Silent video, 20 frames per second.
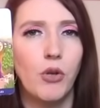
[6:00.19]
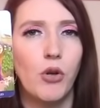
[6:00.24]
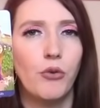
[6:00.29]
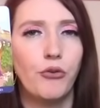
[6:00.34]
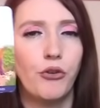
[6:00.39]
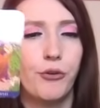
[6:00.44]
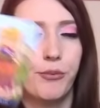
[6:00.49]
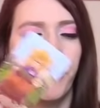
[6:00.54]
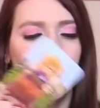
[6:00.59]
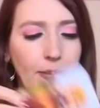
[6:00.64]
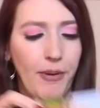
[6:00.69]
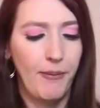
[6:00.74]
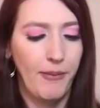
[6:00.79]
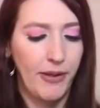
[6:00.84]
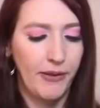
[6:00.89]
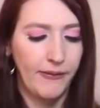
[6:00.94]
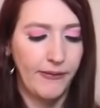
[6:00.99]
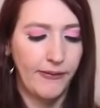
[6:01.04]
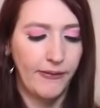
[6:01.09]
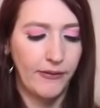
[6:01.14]
long-term
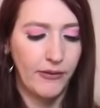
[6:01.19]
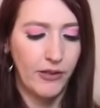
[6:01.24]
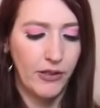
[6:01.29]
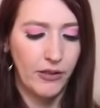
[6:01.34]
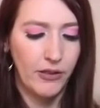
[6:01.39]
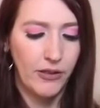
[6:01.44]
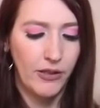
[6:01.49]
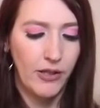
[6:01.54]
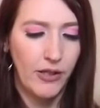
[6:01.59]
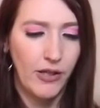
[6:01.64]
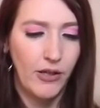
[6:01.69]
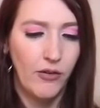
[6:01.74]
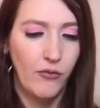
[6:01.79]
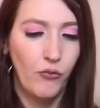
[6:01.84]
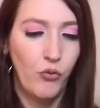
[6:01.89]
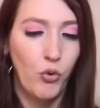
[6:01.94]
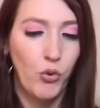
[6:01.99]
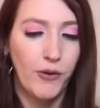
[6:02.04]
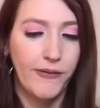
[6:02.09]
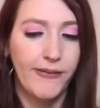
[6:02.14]
commitments.
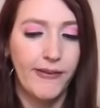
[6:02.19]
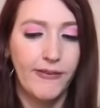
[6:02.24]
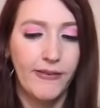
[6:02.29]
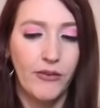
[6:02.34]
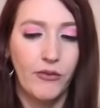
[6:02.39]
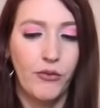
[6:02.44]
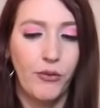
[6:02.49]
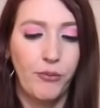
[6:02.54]
For a sense of